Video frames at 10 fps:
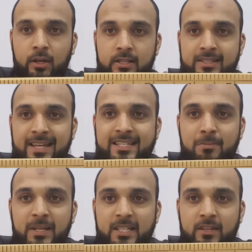
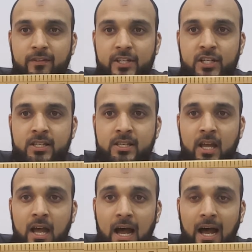centimeter divisions,
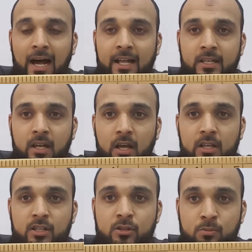and
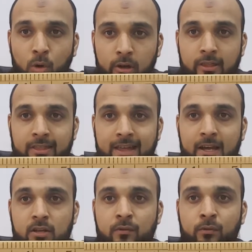smaller than
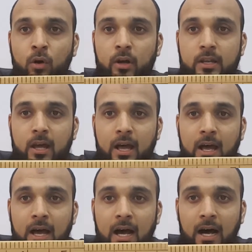that you've
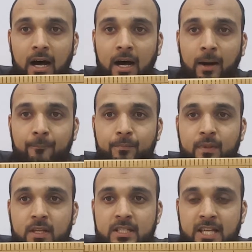
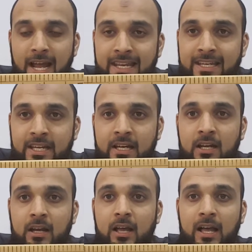got
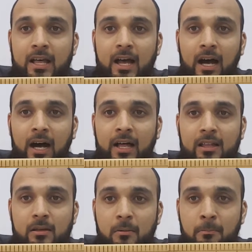tinier
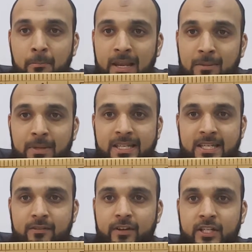millimeter
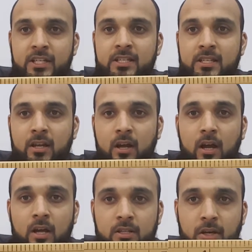divisions.
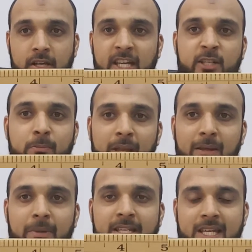So each
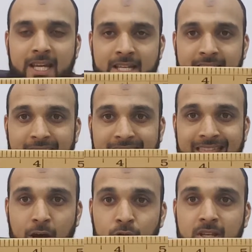millimeter is
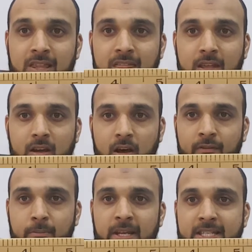1,000th
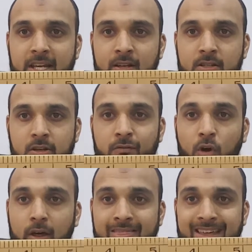of a meter. So you've
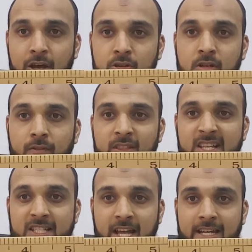got 1,000 of
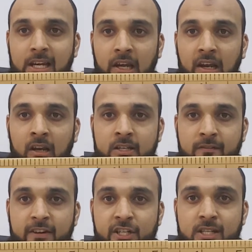these tiny little
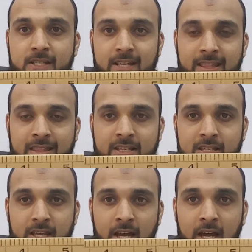divisions in this